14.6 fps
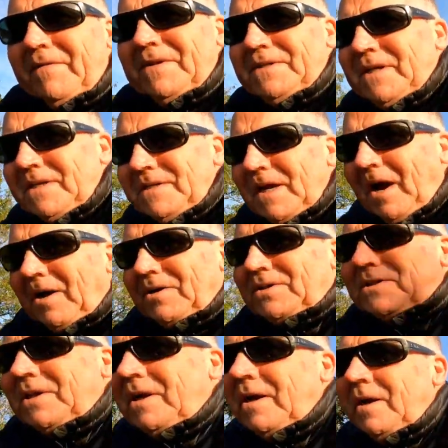of a
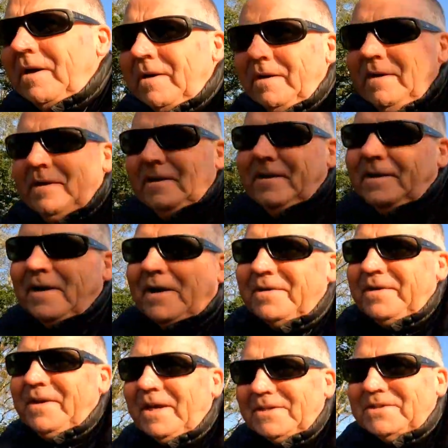disaster
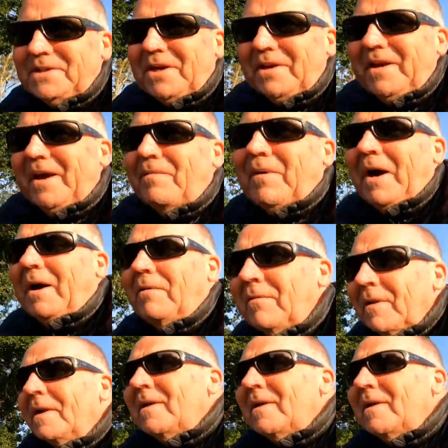yesterday. Well,